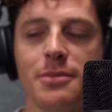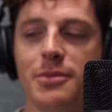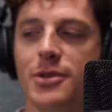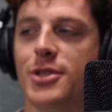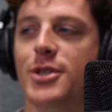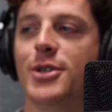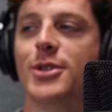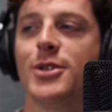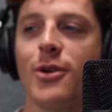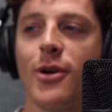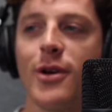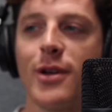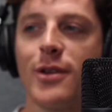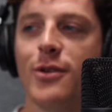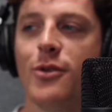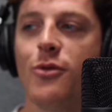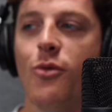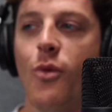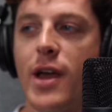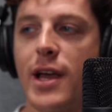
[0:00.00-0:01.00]
but she's starting
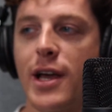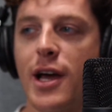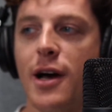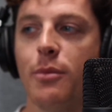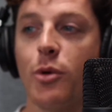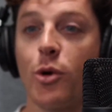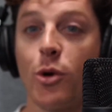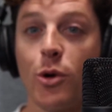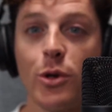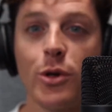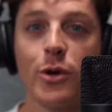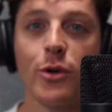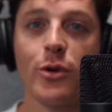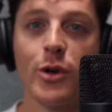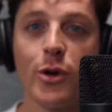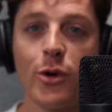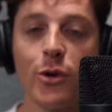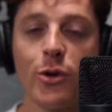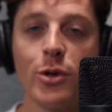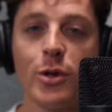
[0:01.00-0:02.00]
to wake up earlier
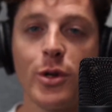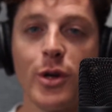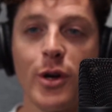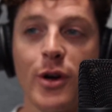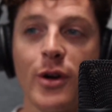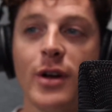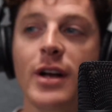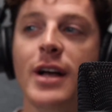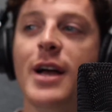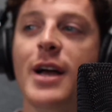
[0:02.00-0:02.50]
and earlier.